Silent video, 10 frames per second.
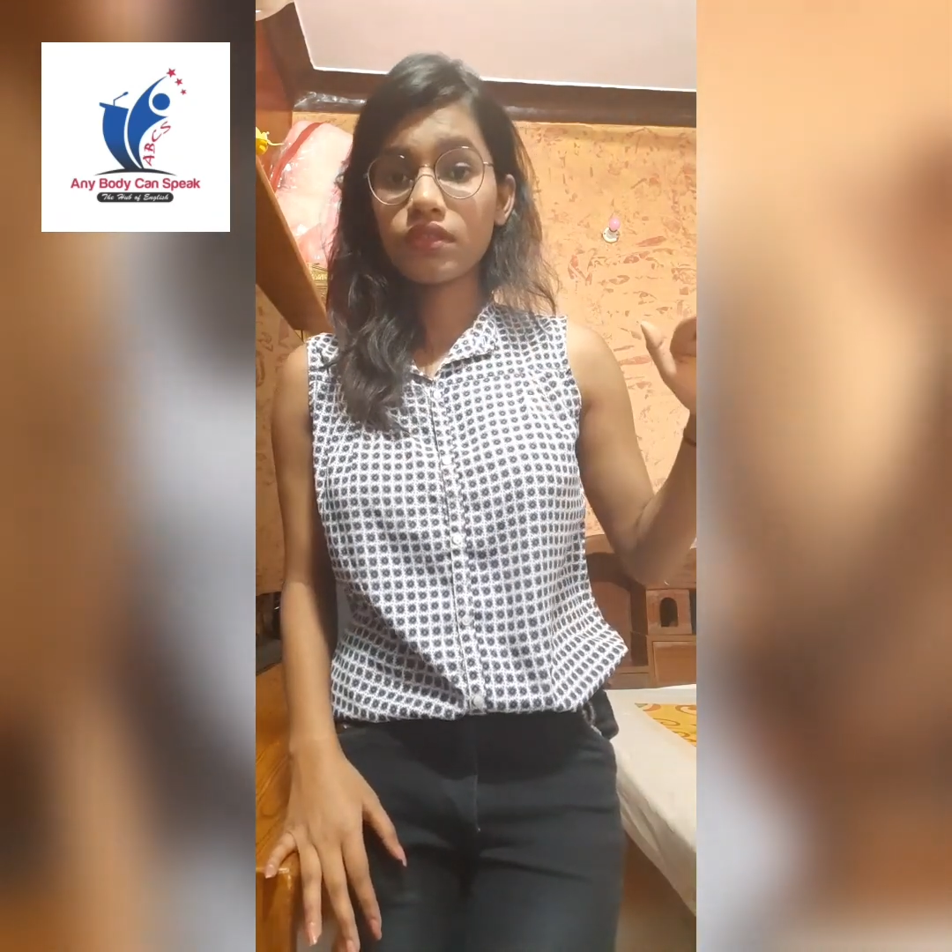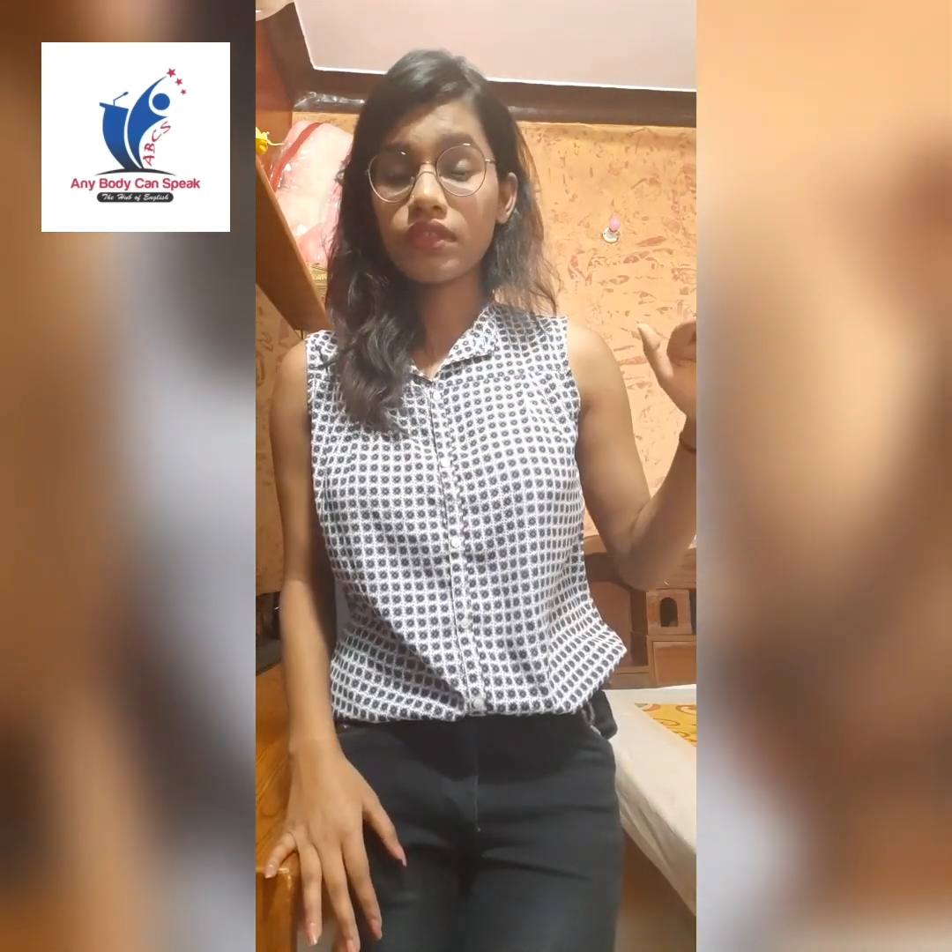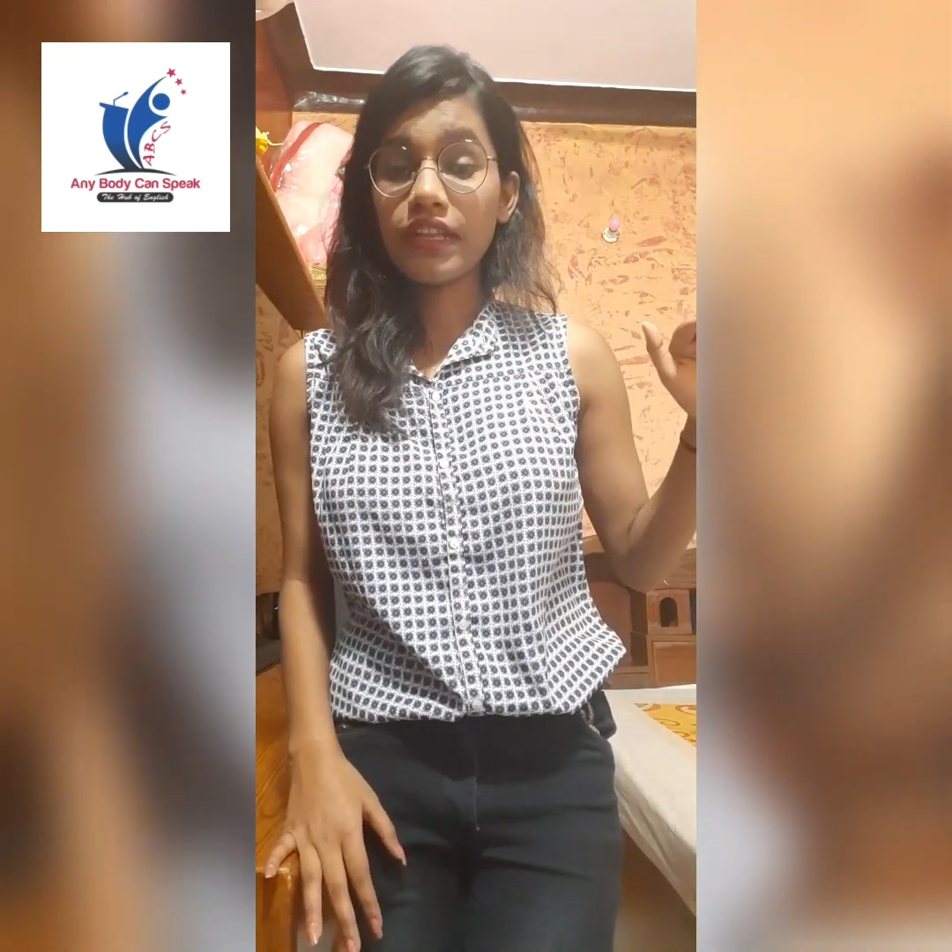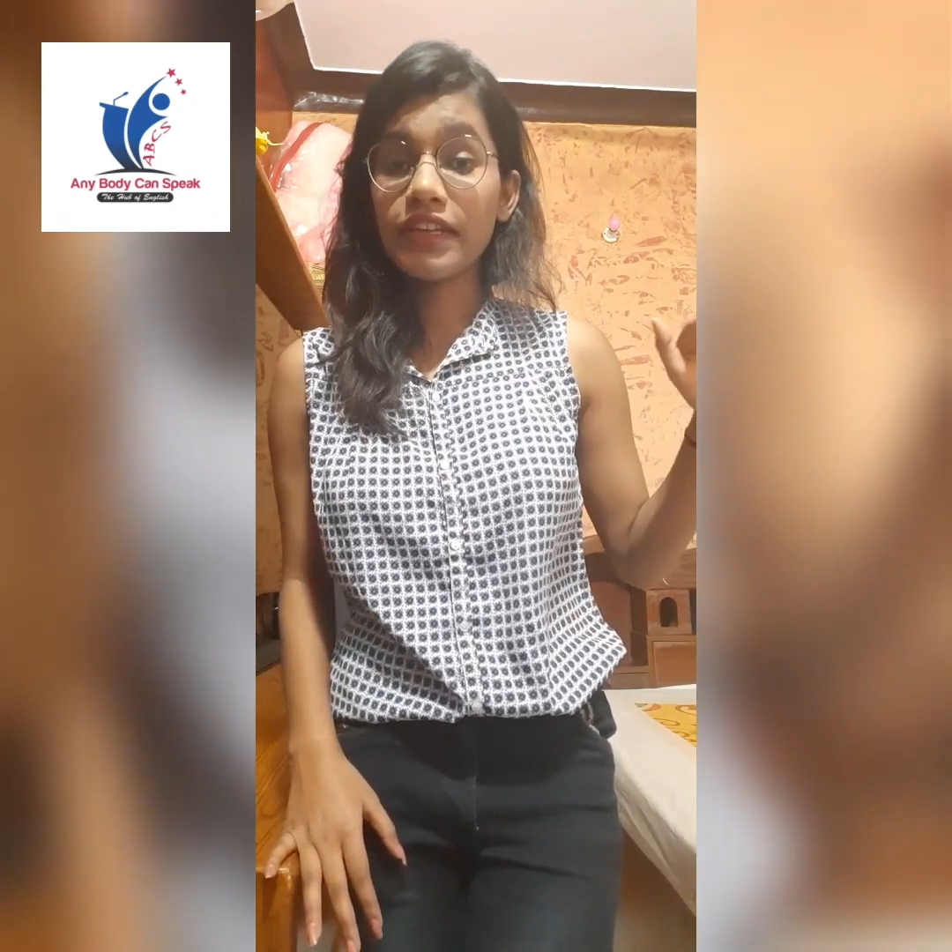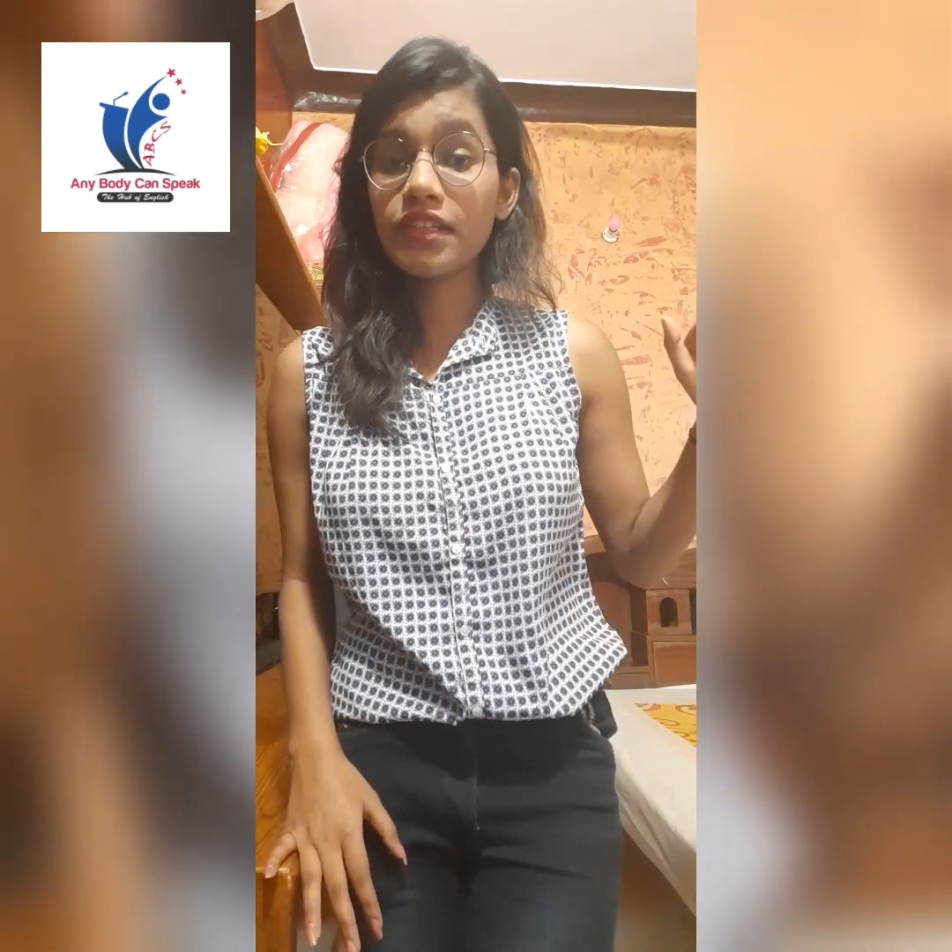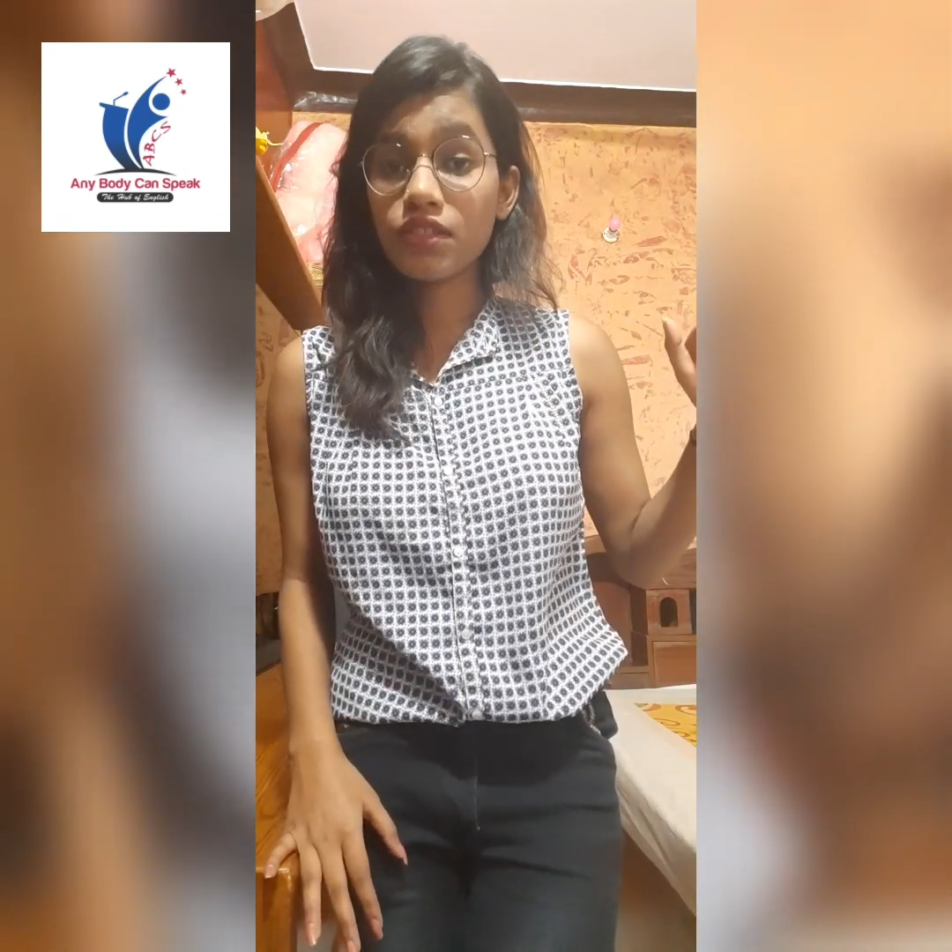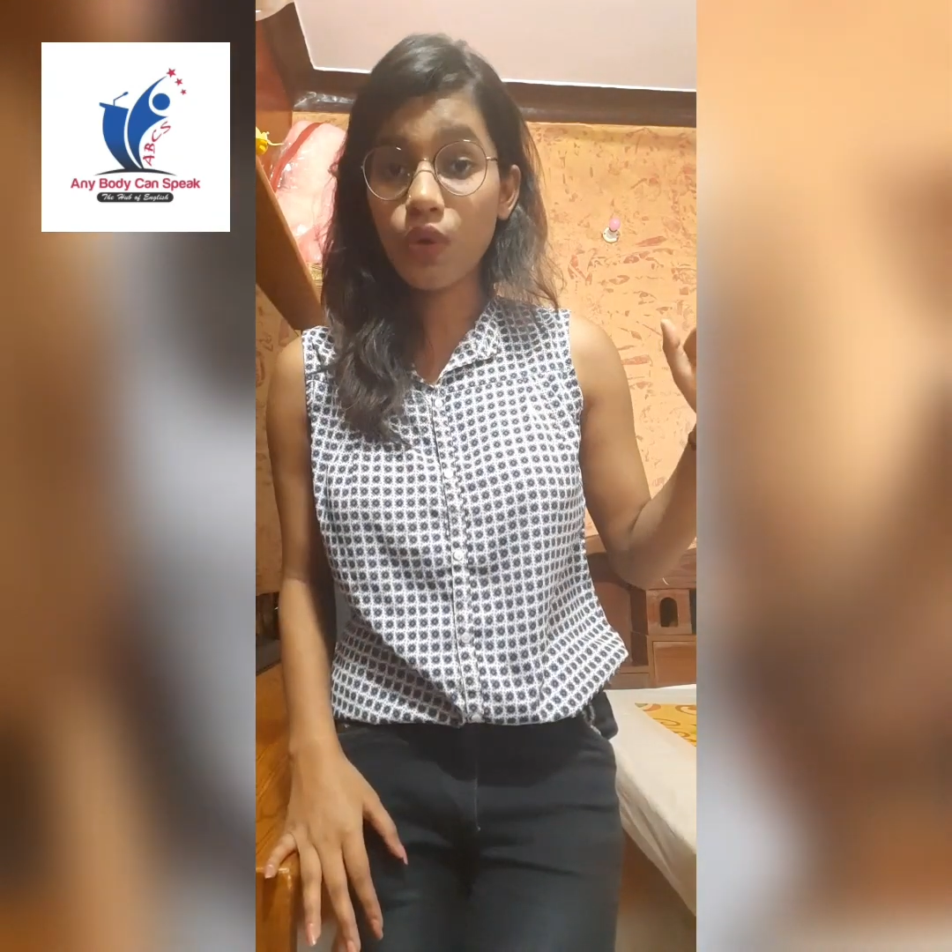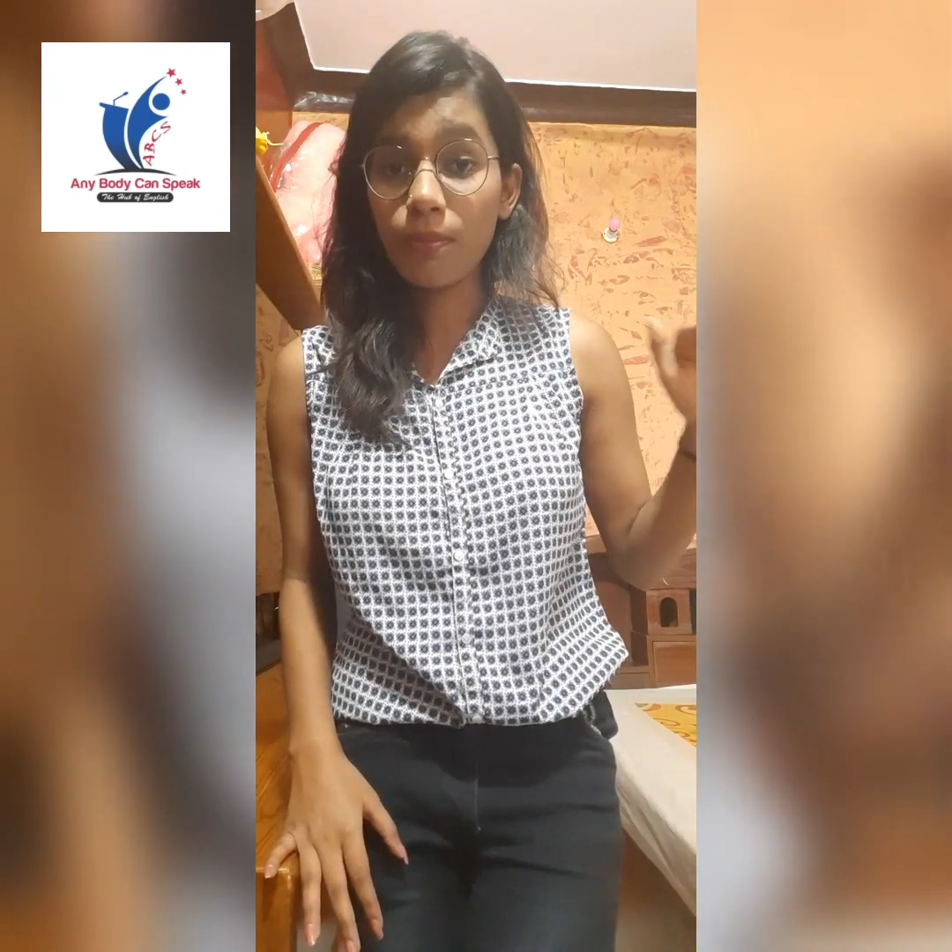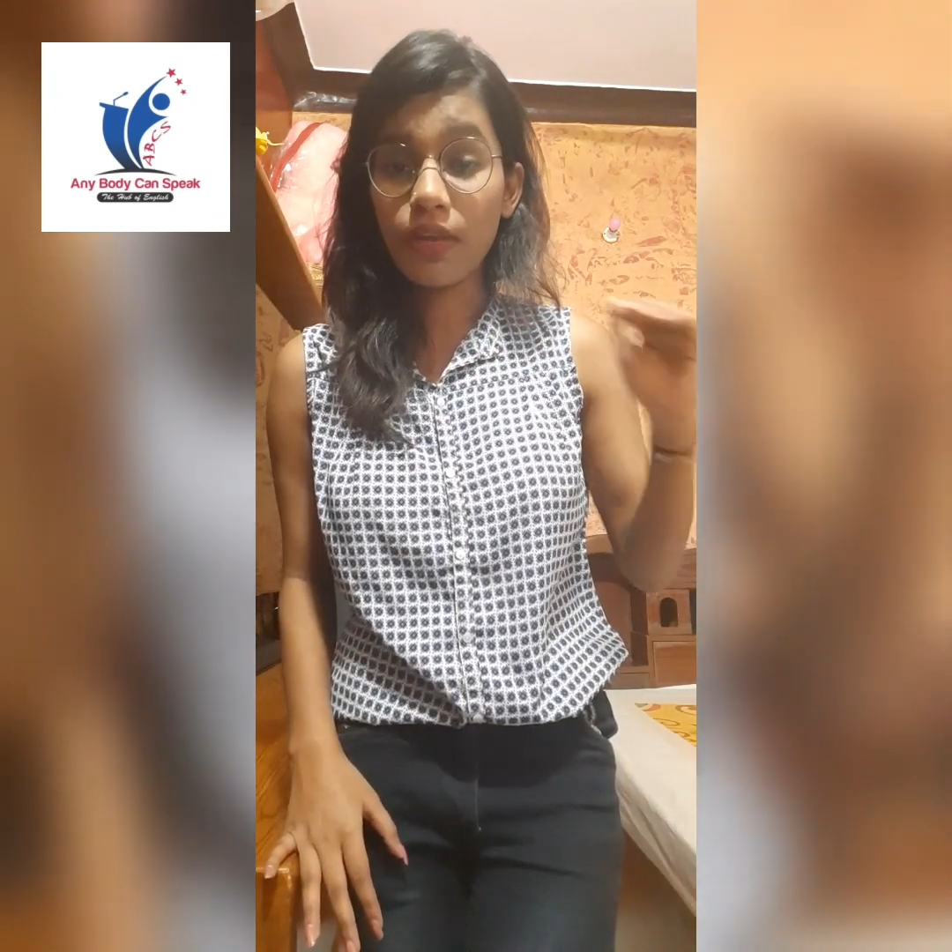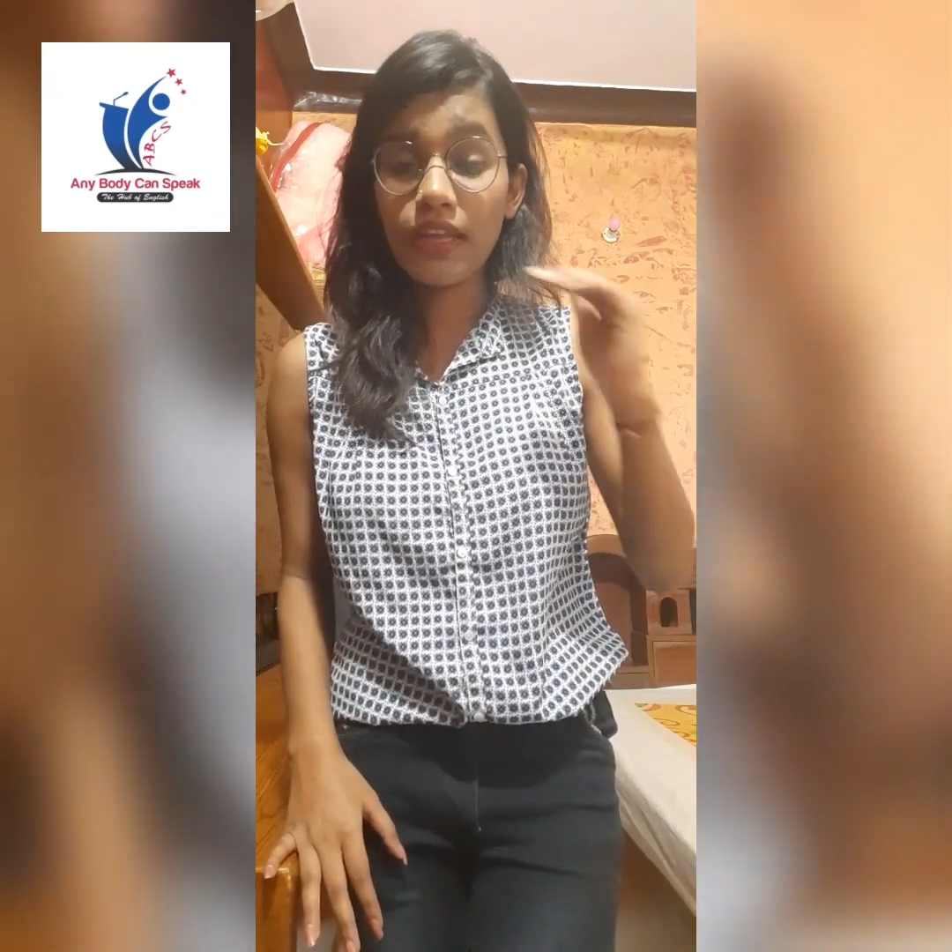then it is normal.